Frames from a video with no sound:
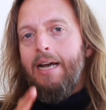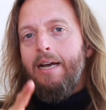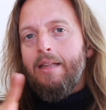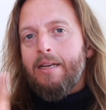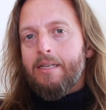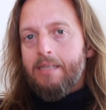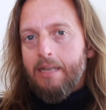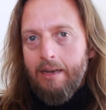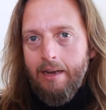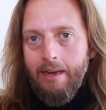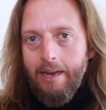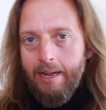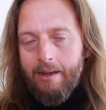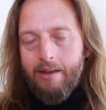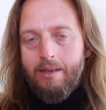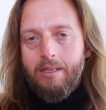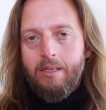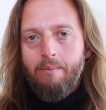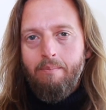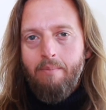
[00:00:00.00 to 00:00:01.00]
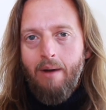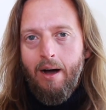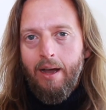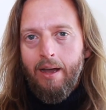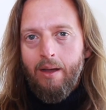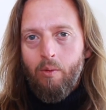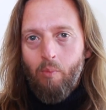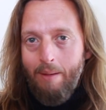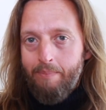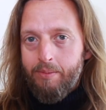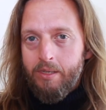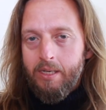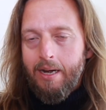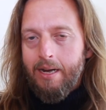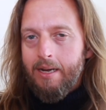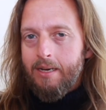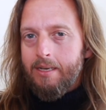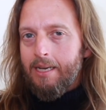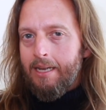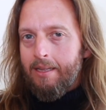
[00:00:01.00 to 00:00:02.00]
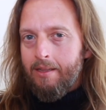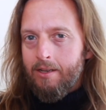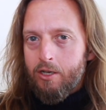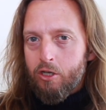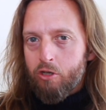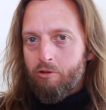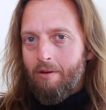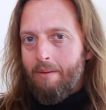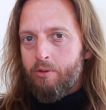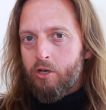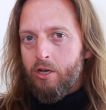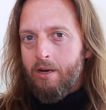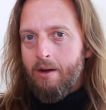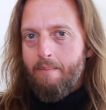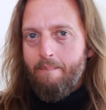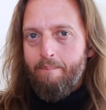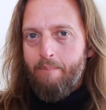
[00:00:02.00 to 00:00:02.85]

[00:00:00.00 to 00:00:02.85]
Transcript: there's a link to my website in the description